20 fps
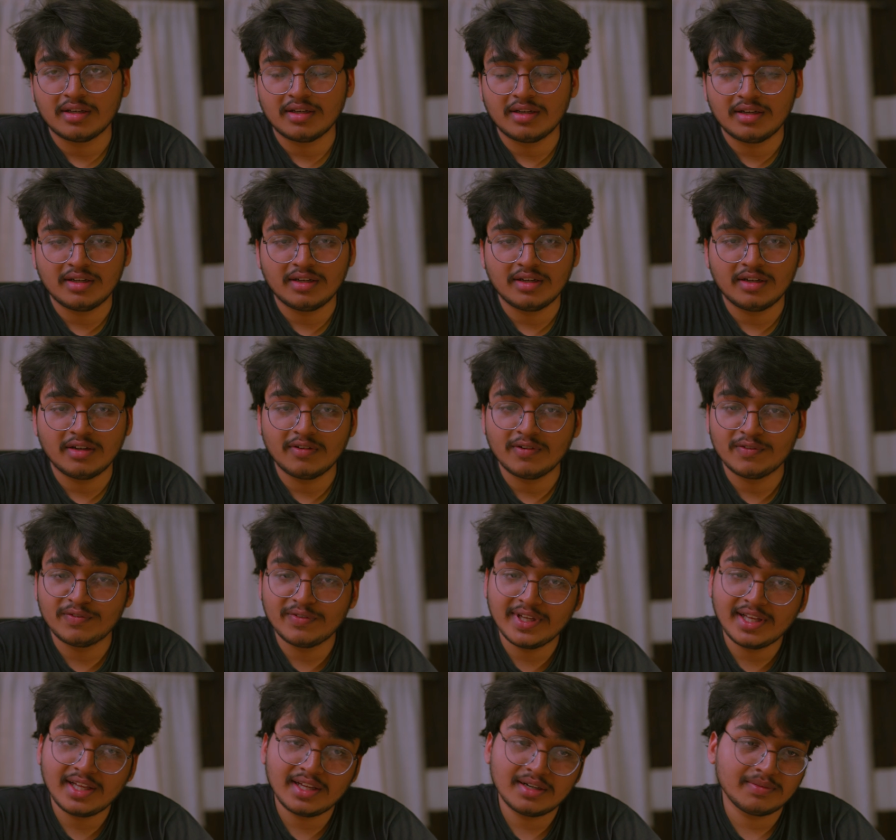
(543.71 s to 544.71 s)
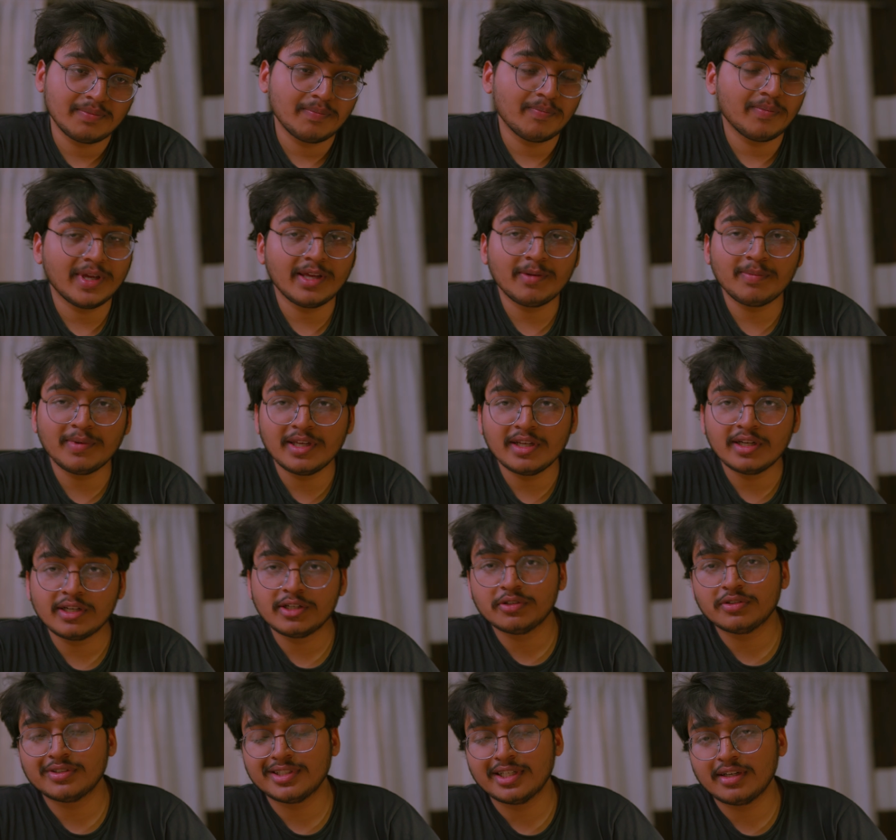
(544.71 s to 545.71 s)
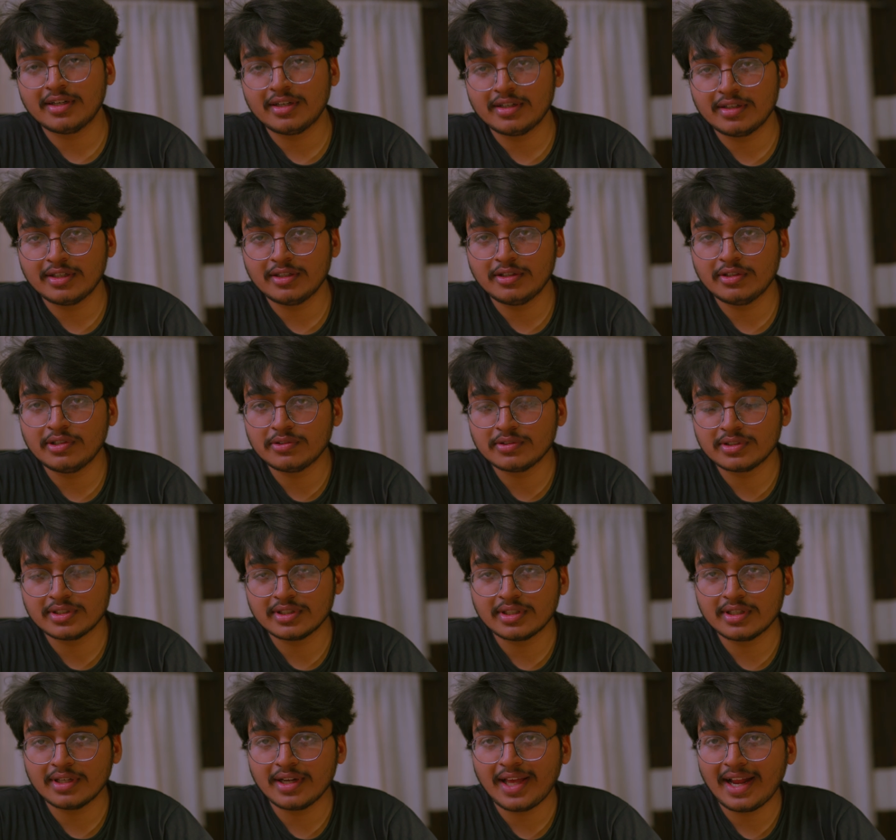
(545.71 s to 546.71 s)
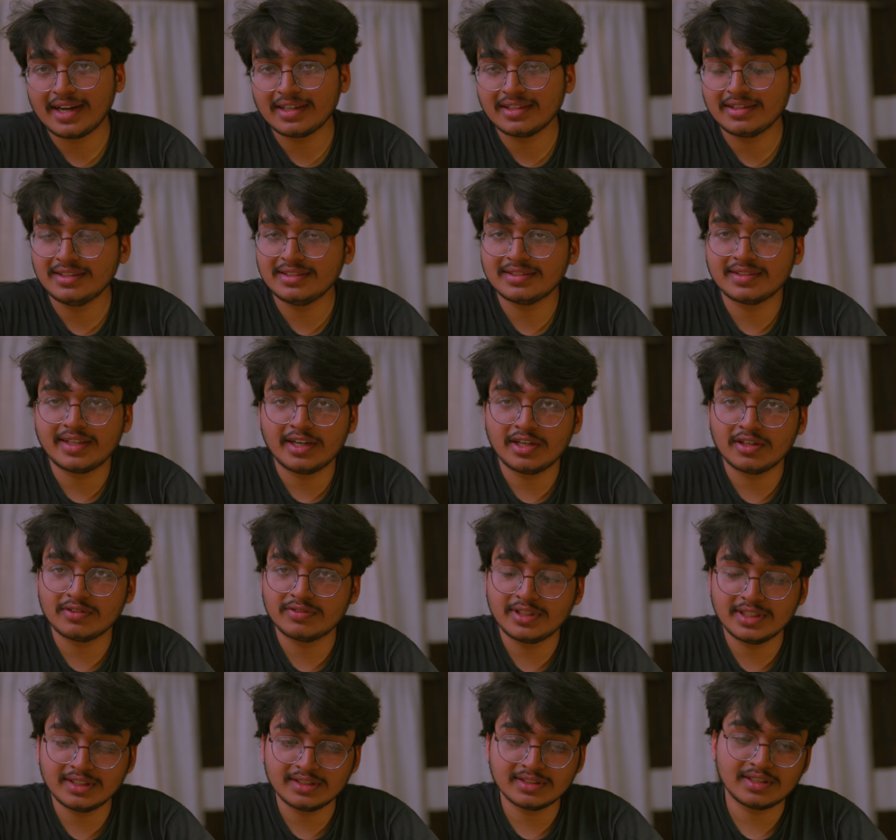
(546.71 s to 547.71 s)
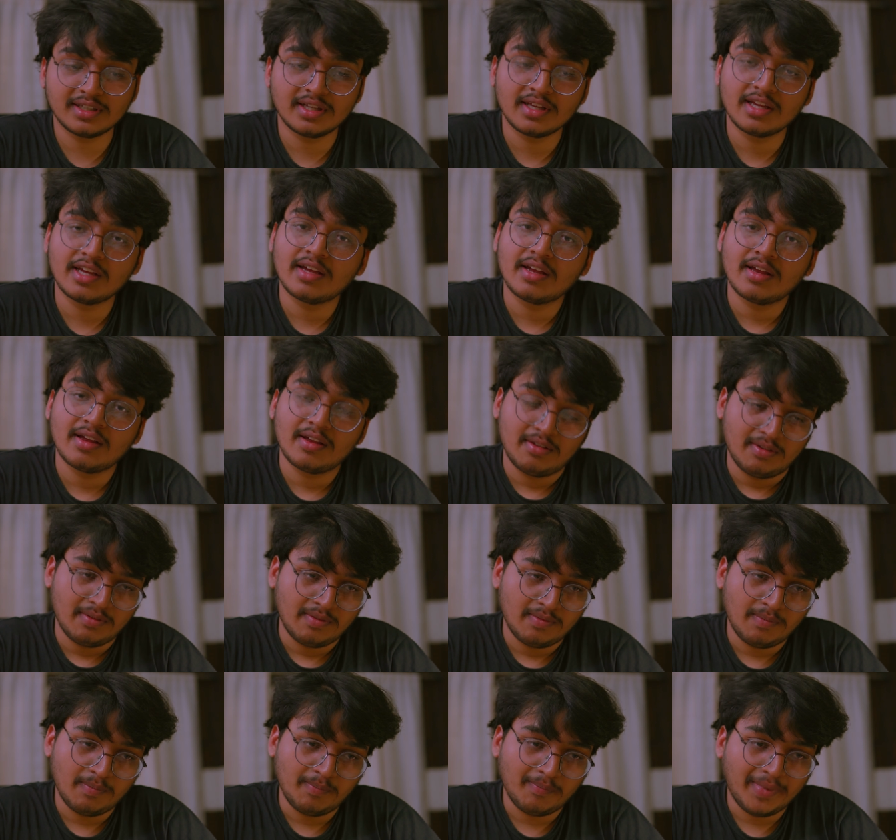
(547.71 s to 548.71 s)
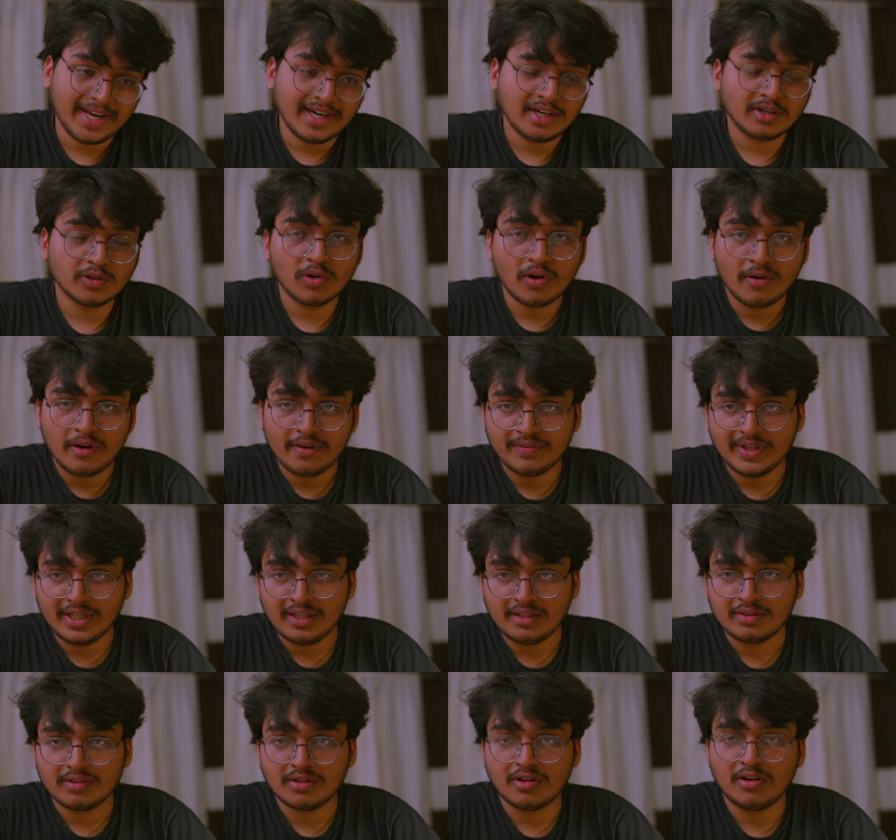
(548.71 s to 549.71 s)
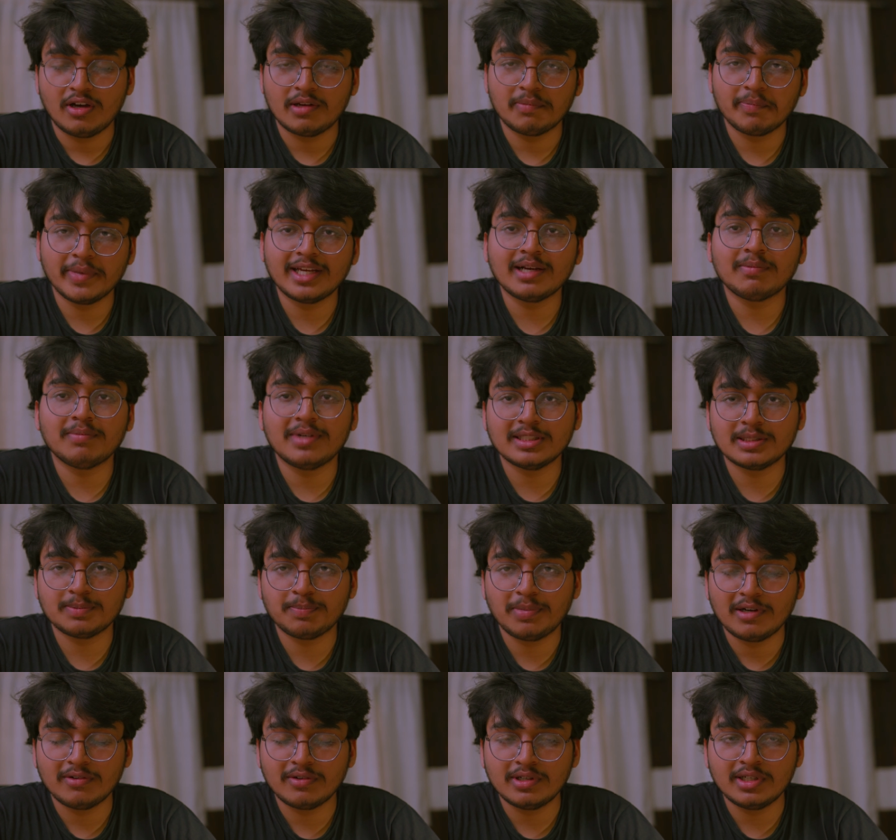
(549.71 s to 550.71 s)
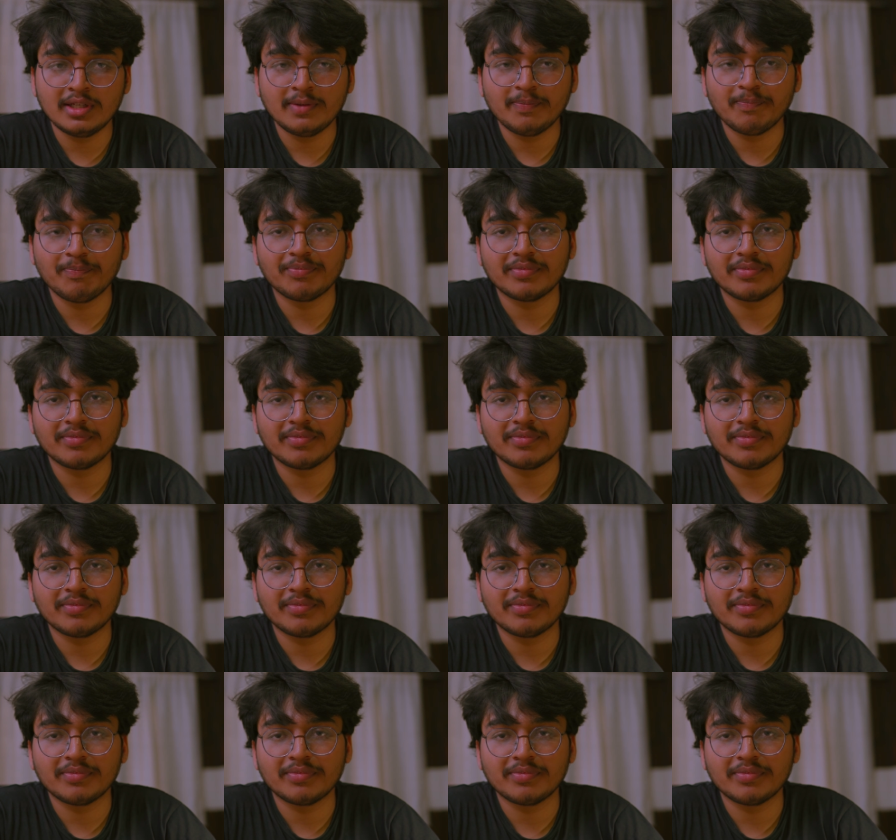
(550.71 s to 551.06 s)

where maybe illusion and delusion and these kind of things might go away or become less powered,